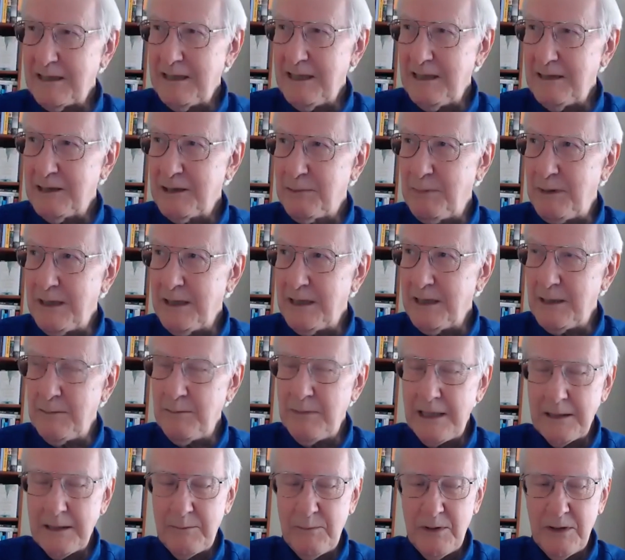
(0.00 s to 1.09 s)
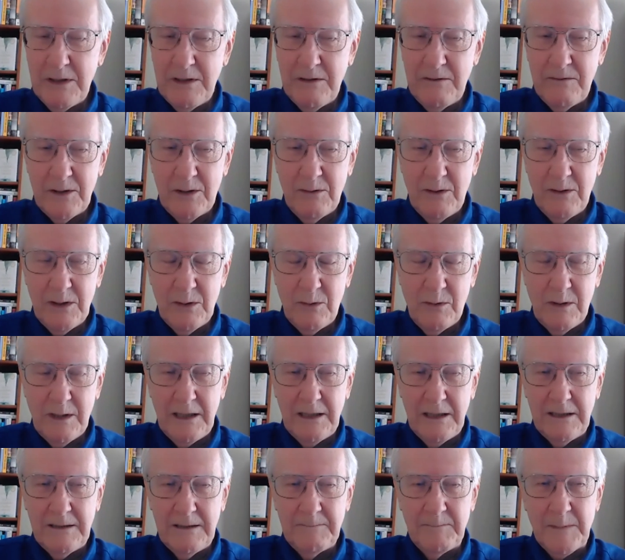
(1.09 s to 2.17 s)
that's been on the back burner for quite a
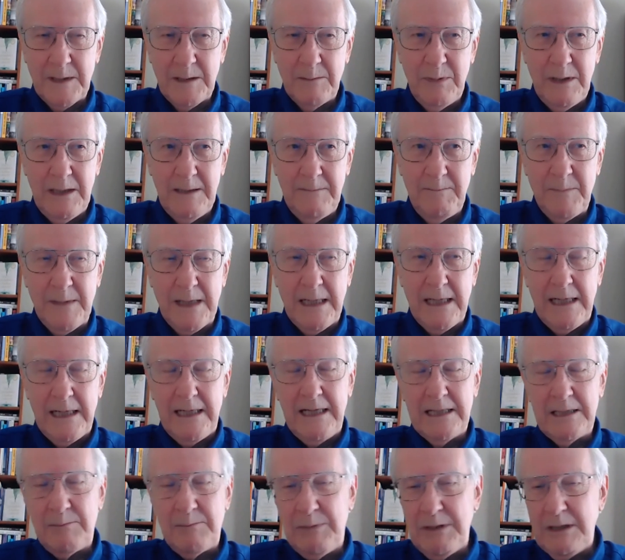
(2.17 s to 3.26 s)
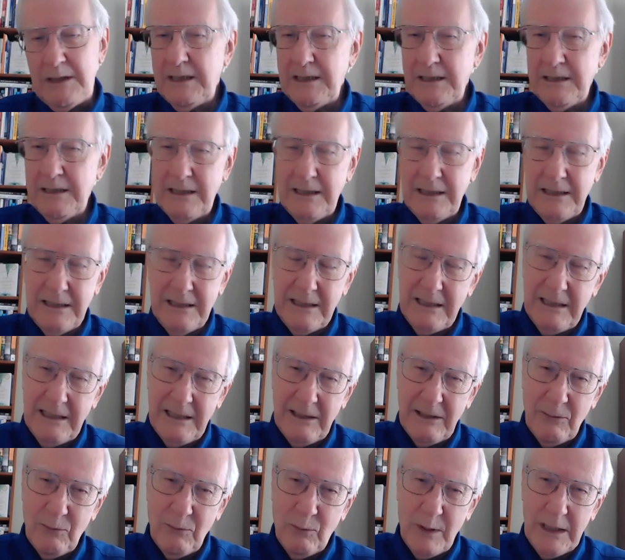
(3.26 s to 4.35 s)
while, but it's building on
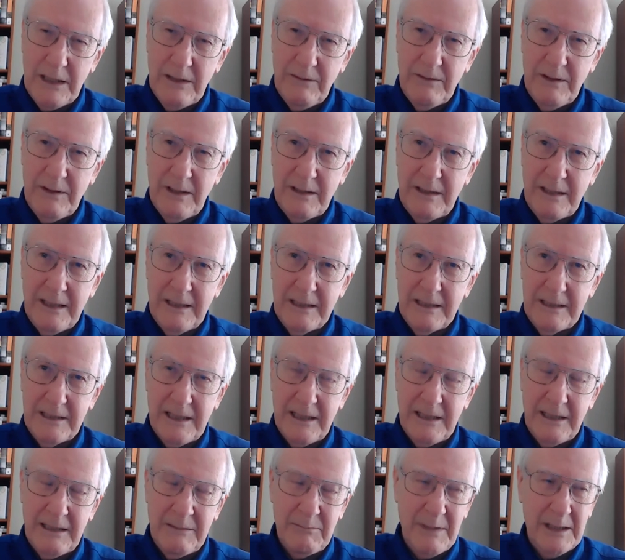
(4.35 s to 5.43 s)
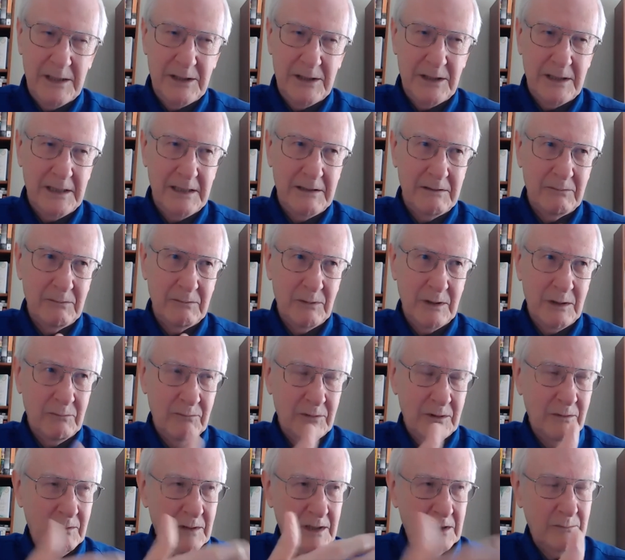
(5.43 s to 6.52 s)
one of the things that I mentioned in
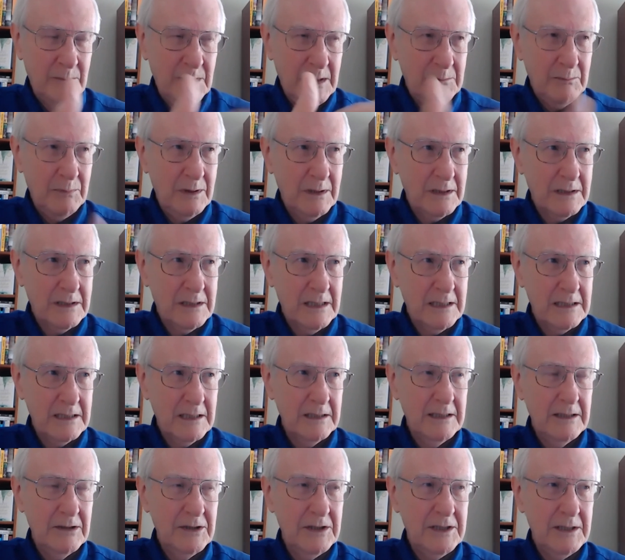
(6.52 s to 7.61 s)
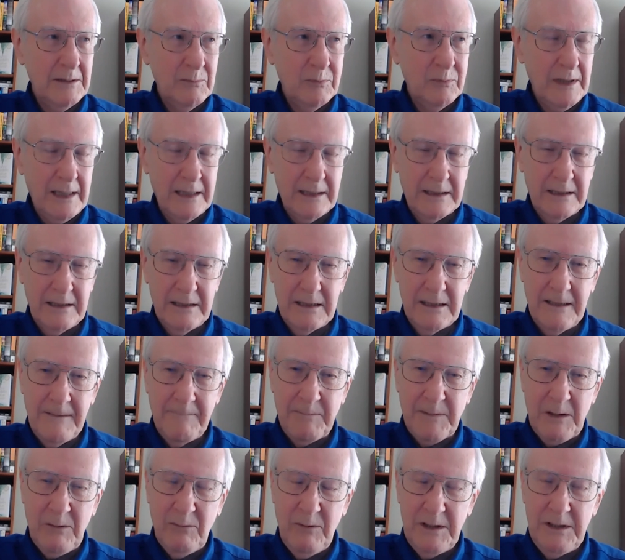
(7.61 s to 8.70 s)
one of my books as a leadership practice,
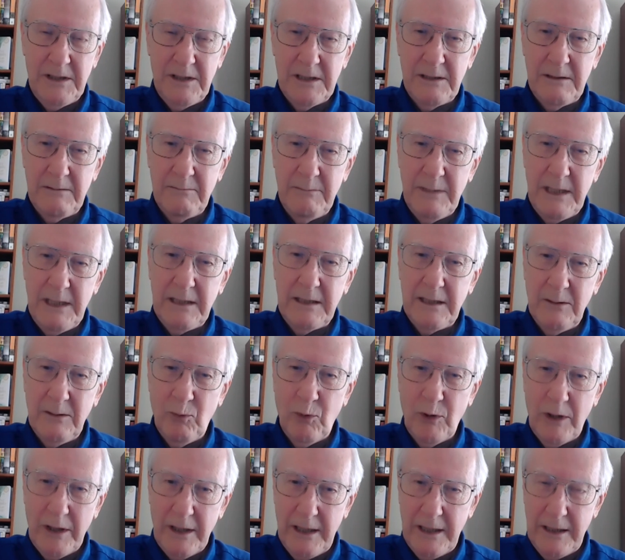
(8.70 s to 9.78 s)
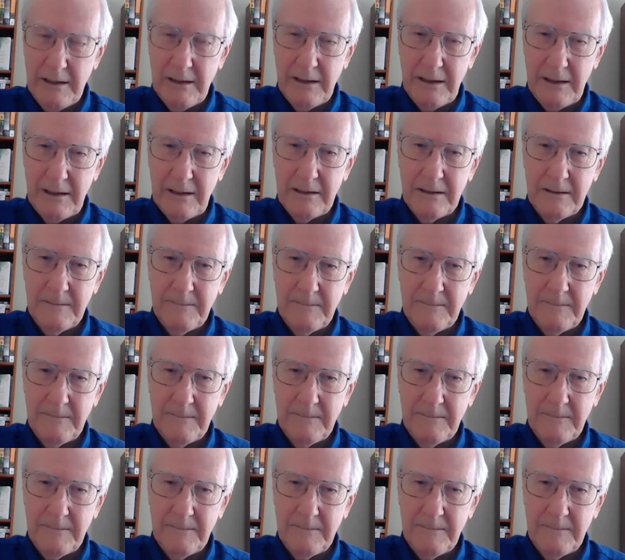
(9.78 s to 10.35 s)
which is meet them where they are.